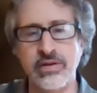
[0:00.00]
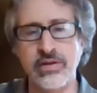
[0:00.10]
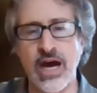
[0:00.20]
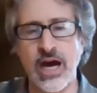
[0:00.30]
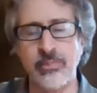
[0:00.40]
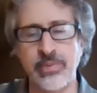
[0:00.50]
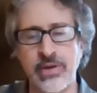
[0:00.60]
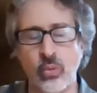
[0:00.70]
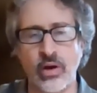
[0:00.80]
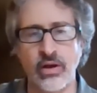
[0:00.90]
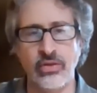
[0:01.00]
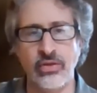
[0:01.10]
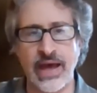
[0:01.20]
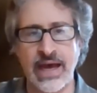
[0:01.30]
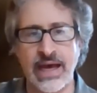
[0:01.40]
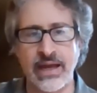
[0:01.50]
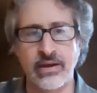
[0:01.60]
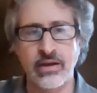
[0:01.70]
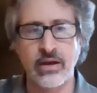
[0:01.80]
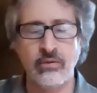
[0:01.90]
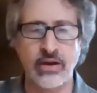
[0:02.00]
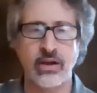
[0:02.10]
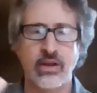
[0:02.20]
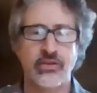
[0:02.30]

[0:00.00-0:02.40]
not be one that, right?